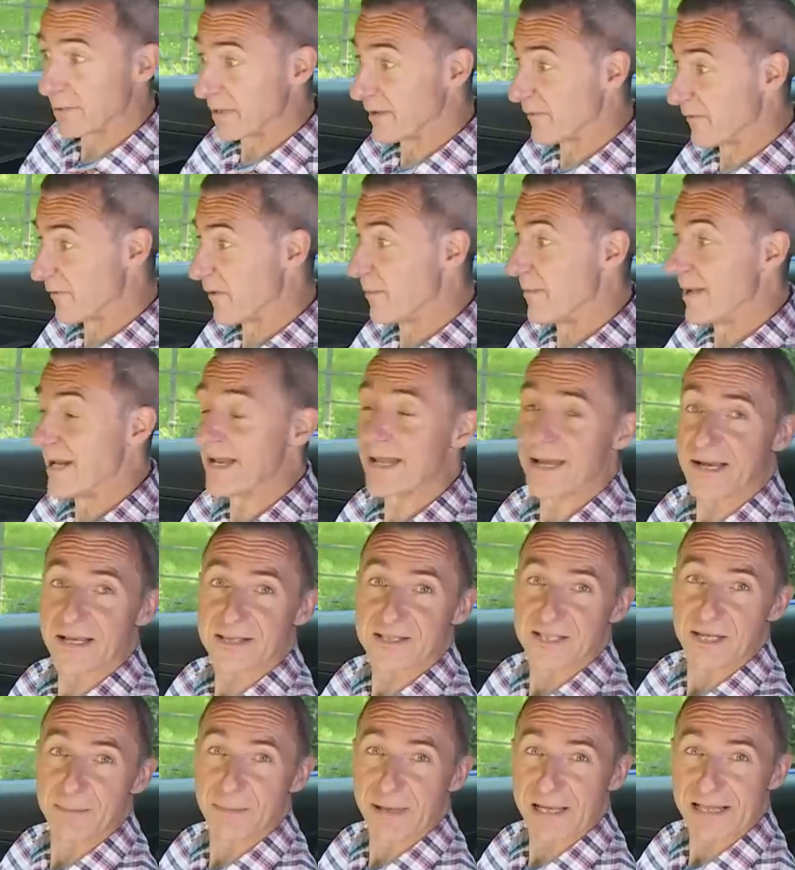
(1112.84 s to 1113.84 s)
be familiar
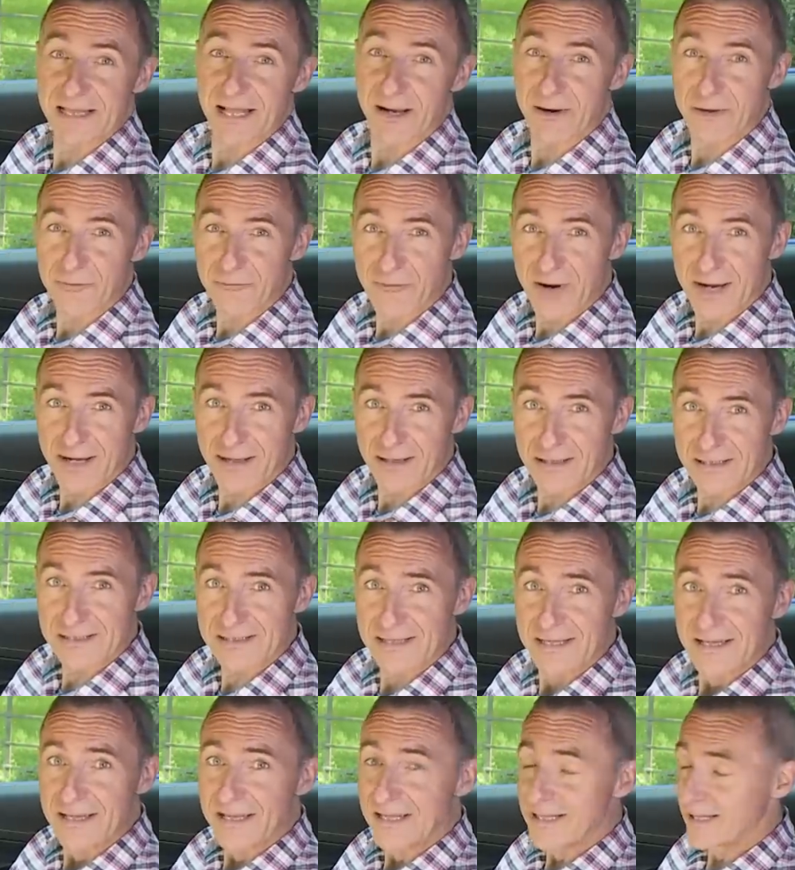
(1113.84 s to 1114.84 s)
to McLaren regulars.
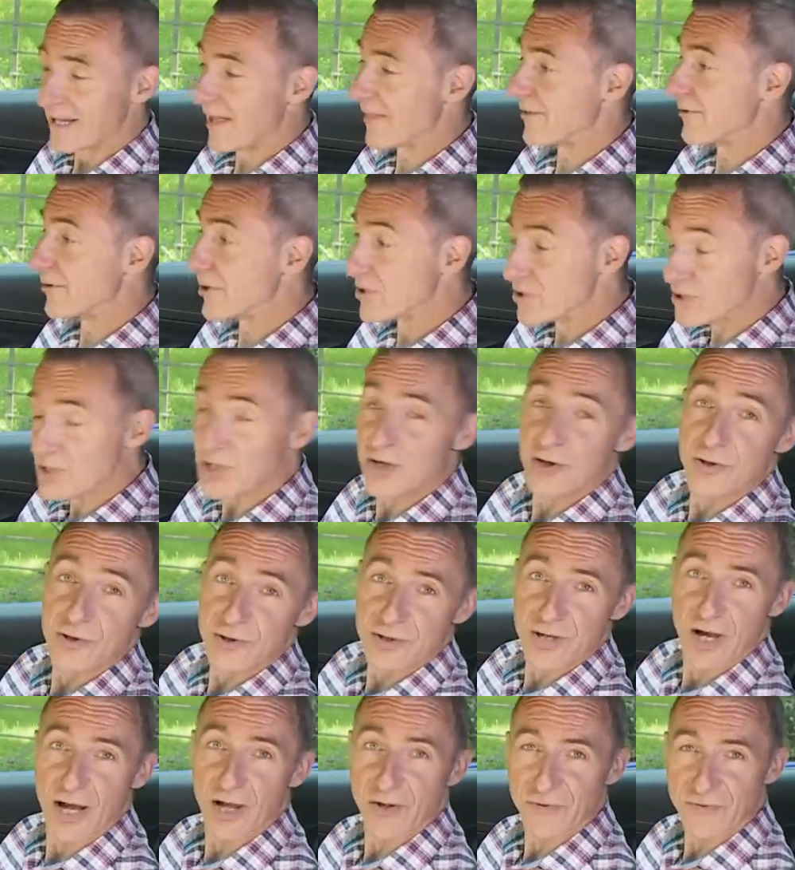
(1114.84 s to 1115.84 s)
Now, there are two
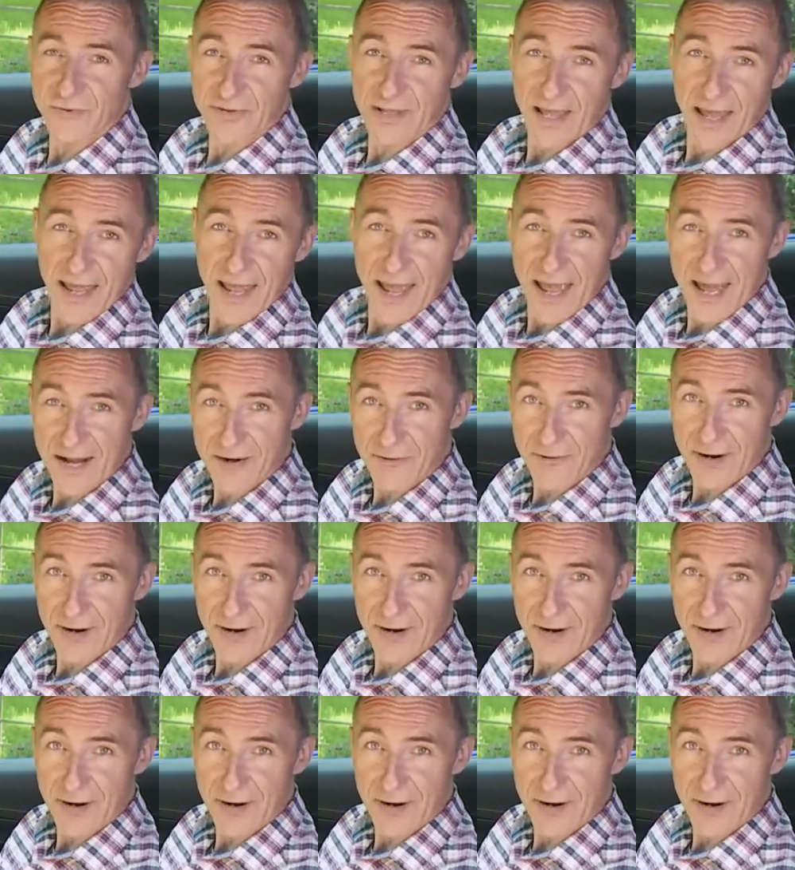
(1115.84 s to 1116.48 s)
dials to get your head